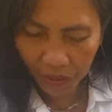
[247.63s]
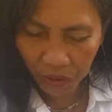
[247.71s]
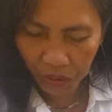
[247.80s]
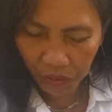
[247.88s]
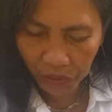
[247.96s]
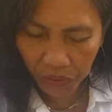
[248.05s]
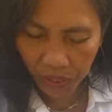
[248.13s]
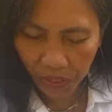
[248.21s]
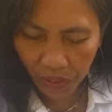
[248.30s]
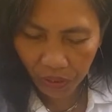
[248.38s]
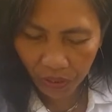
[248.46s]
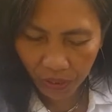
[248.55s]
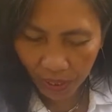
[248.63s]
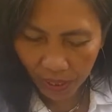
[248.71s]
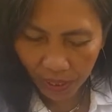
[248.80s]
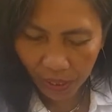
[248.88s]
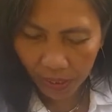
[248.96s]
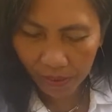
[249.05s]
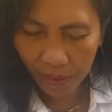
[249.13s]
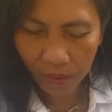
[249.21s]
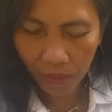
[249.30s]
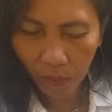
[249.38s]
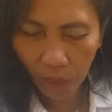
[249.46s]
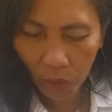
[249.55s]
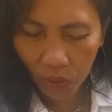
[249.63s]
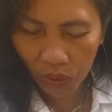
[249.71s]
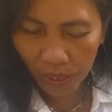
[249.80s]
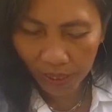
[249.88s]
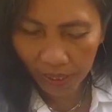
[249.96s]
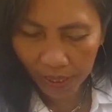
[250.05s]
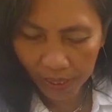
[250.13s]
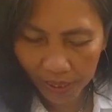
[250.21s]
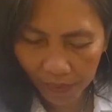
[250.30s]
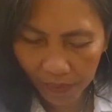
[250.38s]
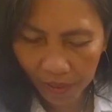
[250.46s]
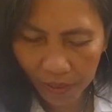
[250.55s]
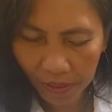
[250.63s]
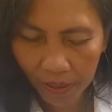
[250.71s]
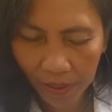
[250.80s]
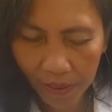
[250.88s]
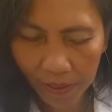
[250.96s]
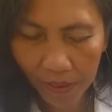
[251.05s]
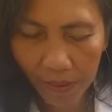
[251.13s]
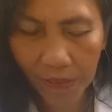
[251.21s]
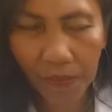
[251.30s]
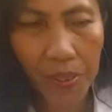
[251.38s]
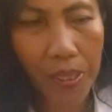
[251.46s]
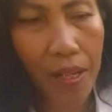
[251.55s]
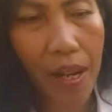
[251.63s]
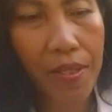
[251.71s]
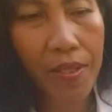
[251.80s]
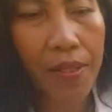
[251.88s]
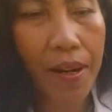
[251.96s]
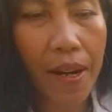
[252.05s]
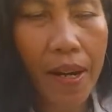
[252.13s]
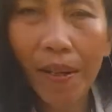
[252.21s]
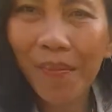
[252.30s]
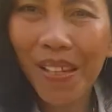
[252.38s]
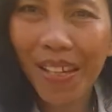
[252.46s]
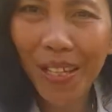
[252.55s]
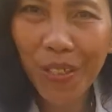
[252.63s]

nutrients that mostly this fertilizer have